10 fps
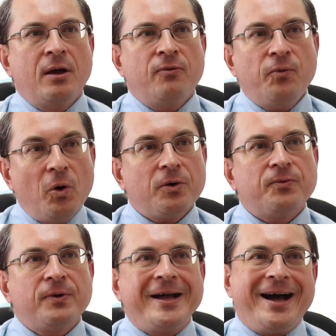Fourth,
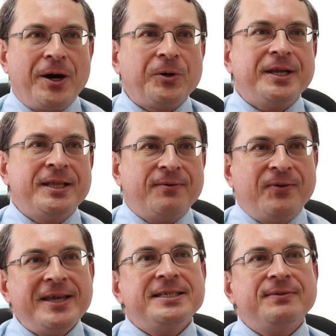our
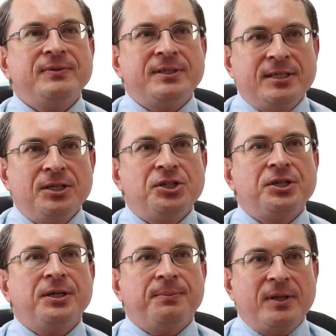innovative
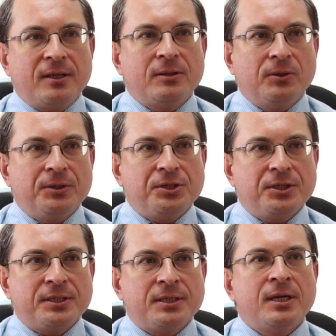teaching
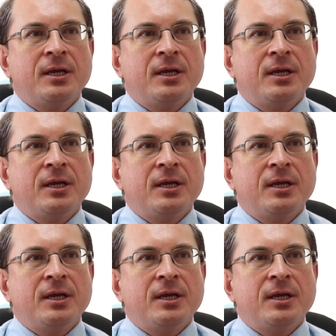methodologies.